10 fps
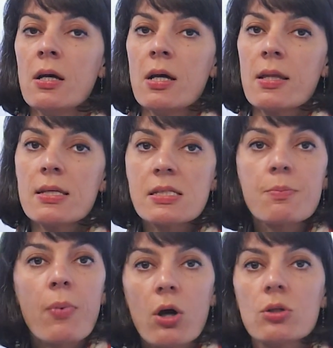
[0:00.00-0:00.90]
this
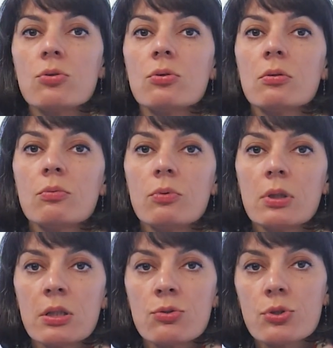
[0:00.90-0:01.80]
module will
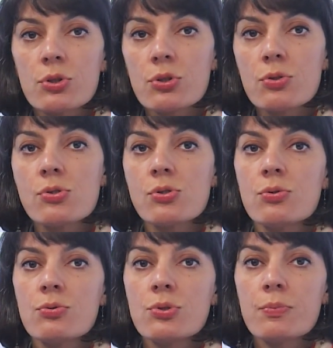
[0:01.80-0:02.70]
introduce
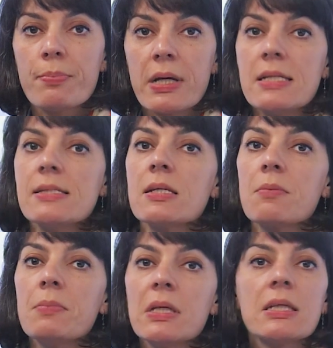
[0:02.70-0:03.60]
you to basic
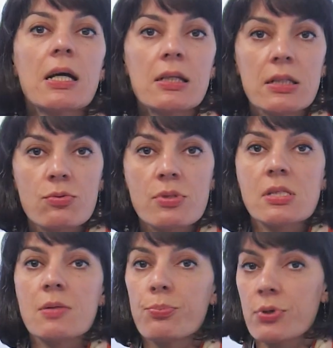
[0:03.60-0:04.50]
media
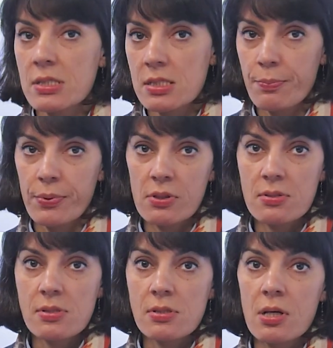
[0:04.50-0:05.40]
literacy principles